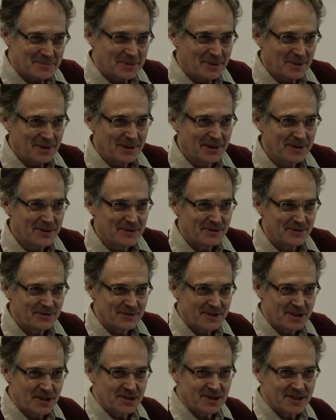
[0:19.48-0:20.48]
Although
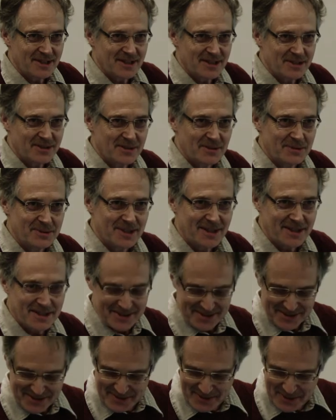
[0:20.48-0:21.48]
Finnish and
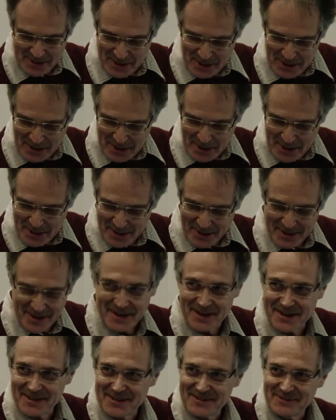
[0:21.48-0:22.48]
Estonian
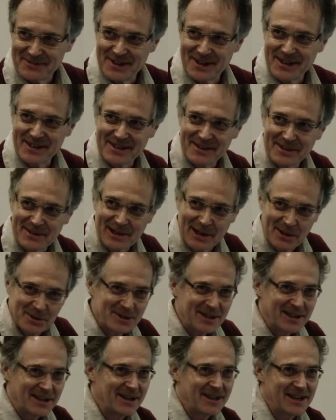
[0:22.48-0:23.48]
are very
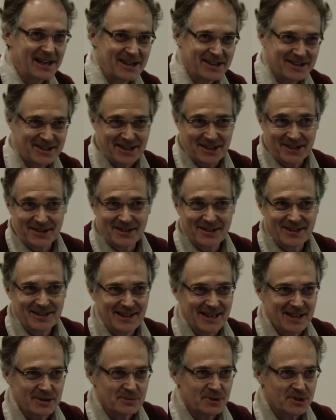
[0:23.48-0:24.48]
closely related
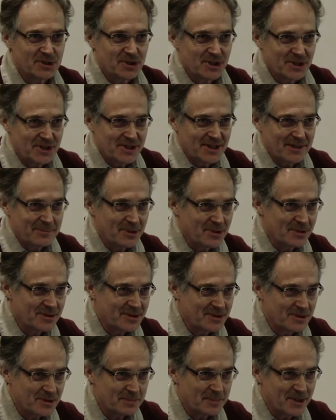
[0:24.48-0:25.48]
languages, I'm going
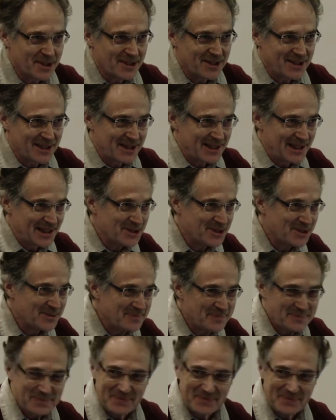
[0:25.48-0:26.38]
to speak in English.